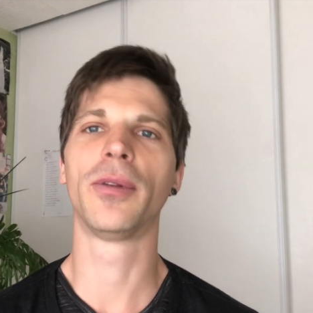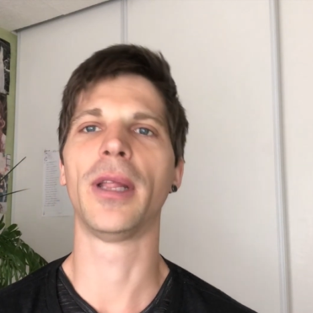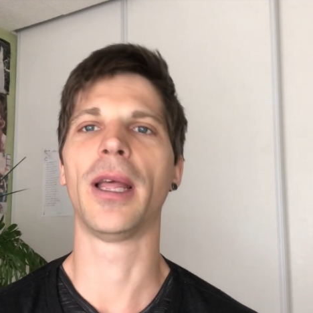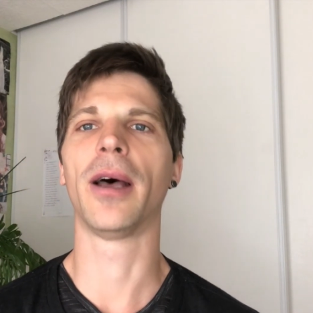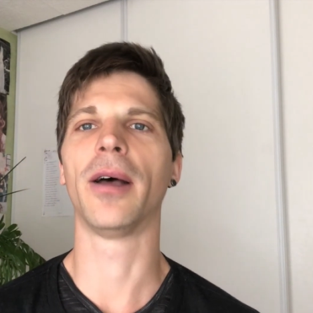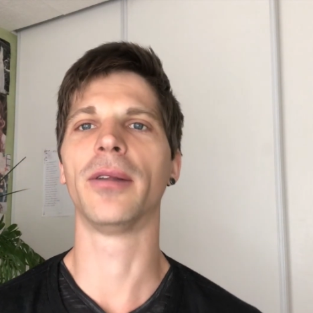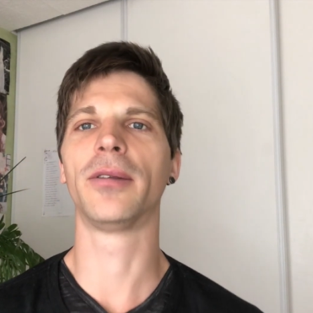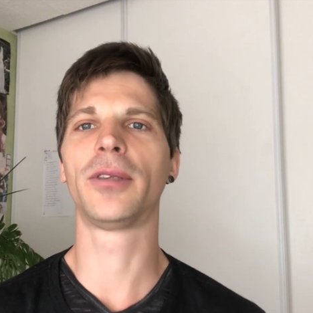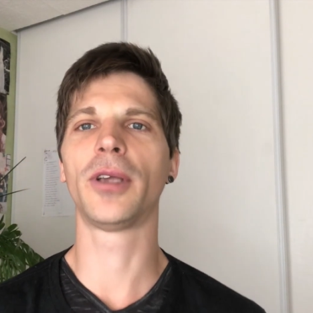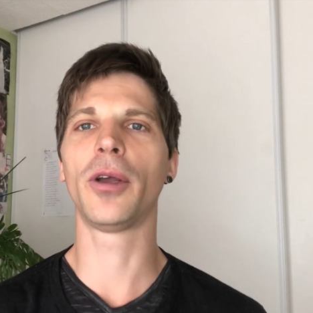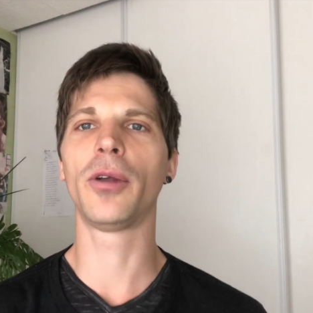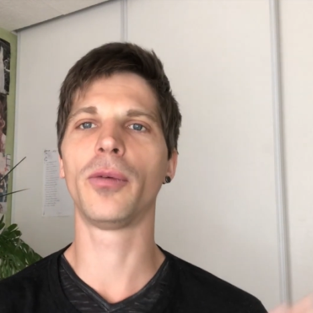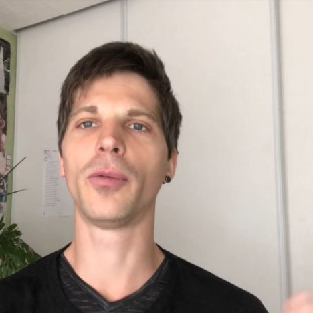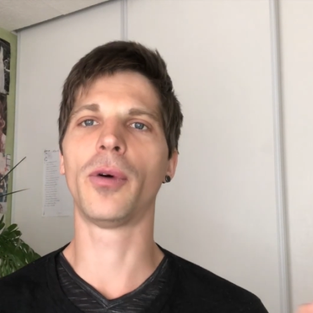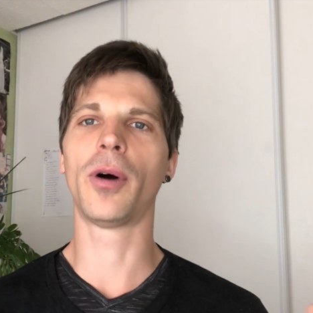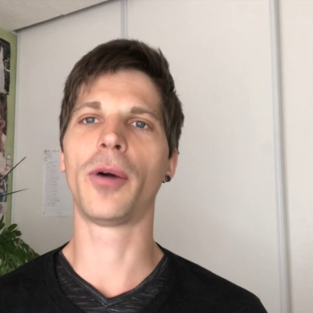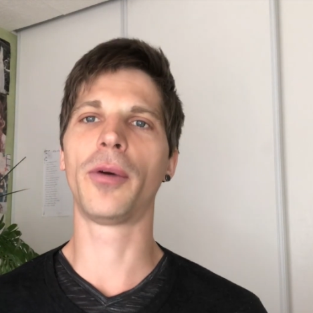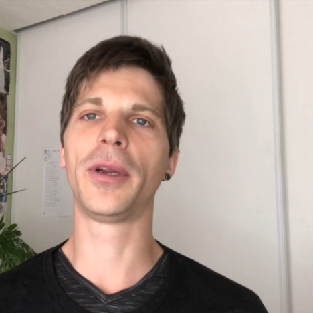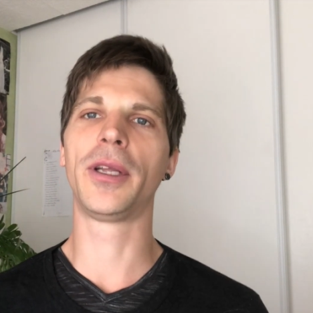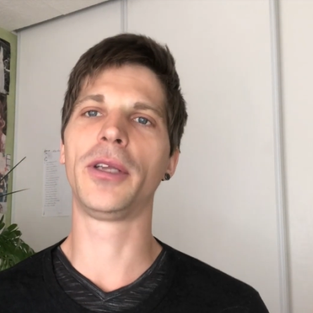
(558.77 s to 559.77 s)
Now don't
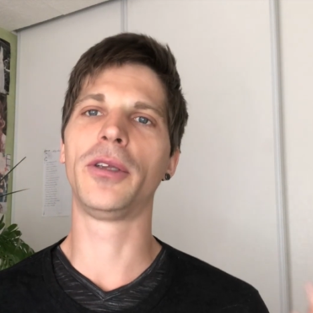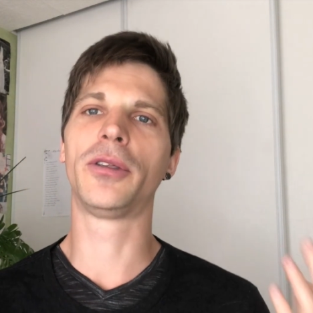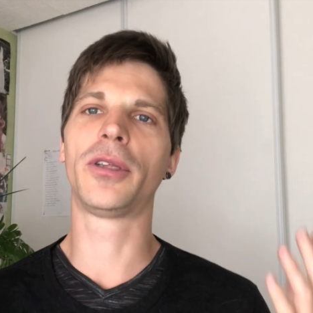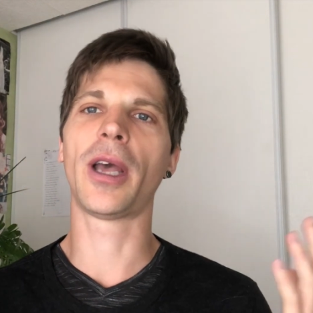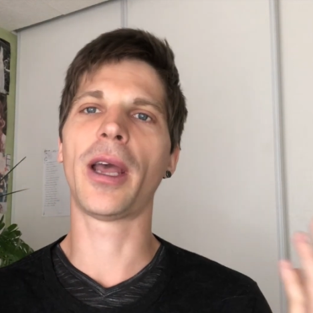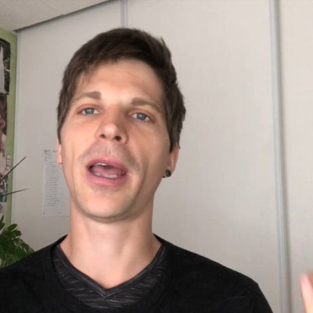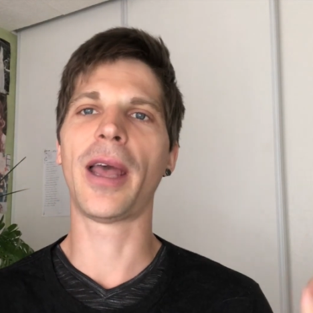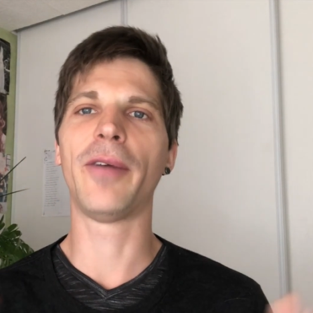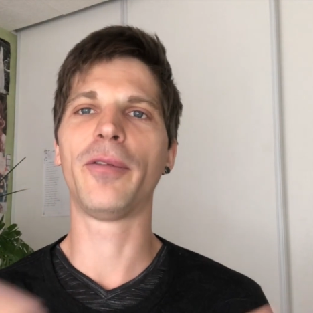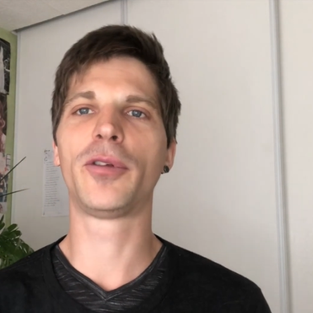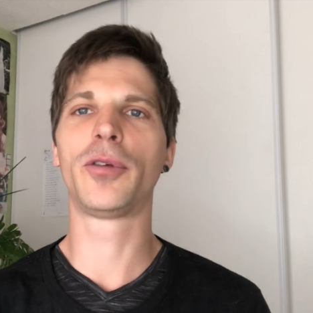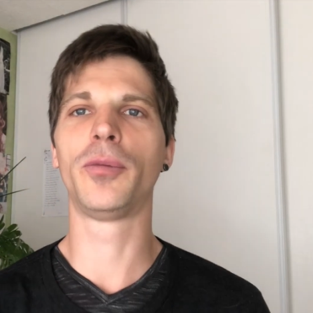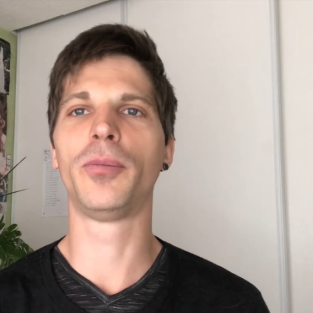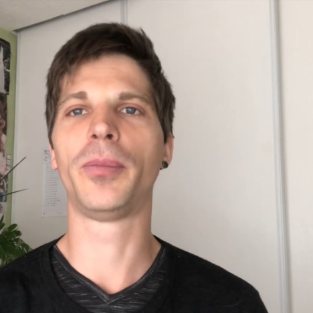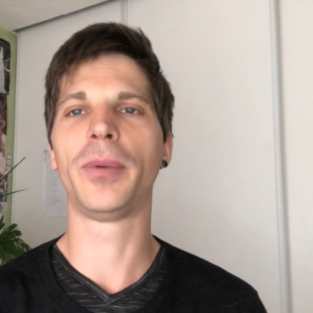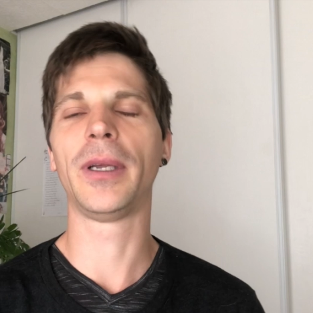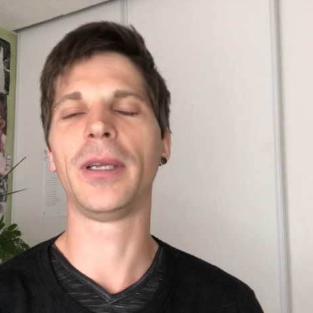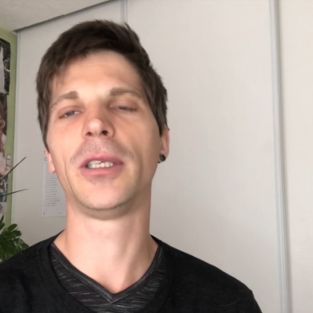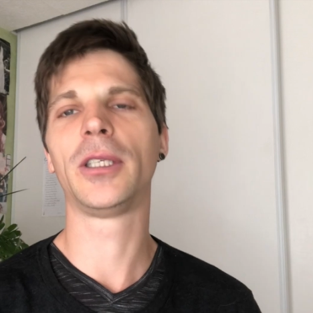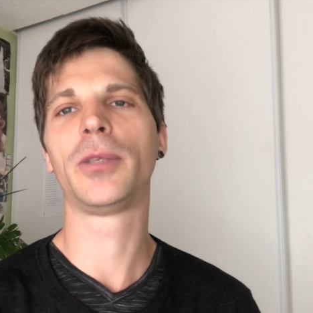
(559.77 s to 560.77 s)
worry, you don't have
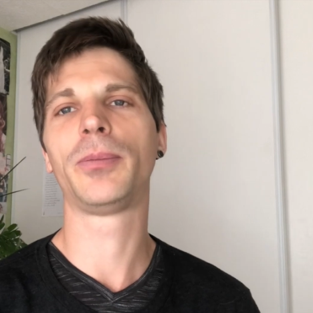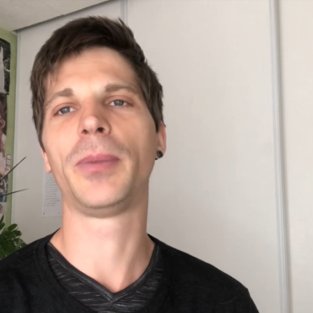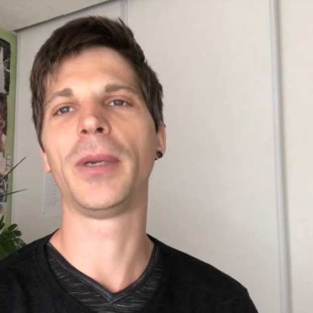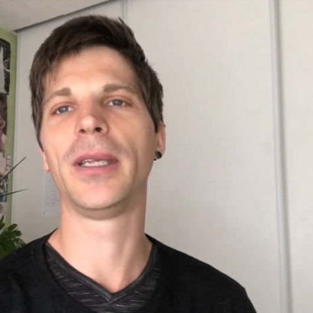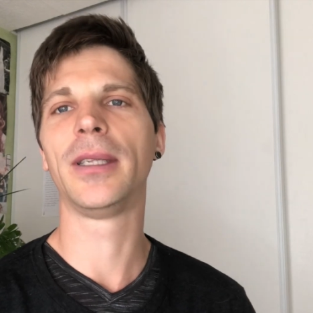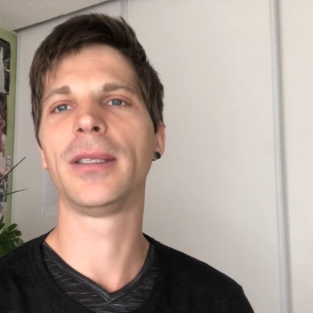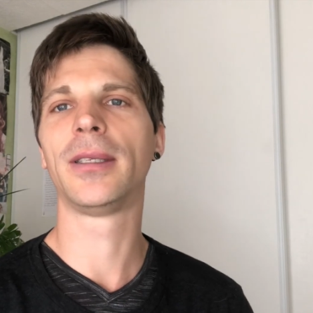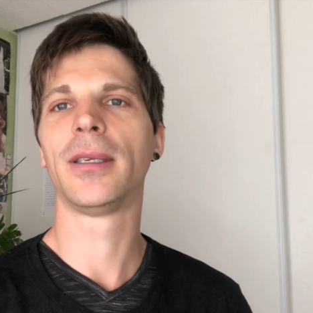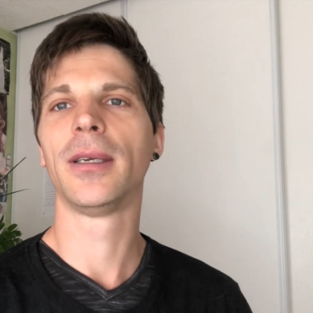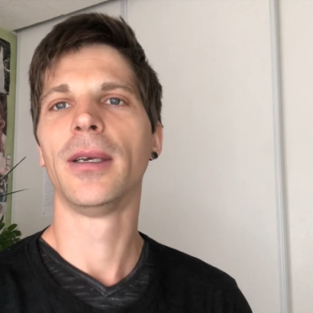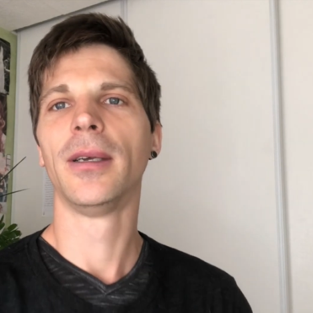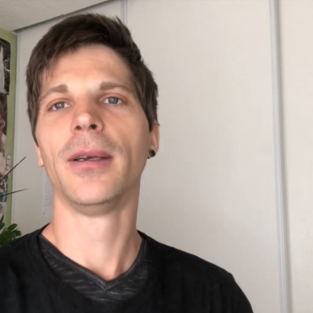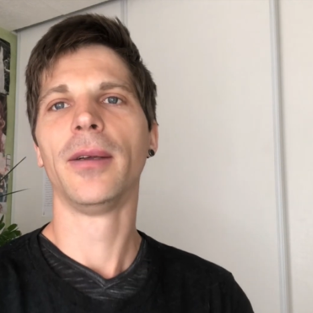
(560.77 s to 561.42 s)
to spend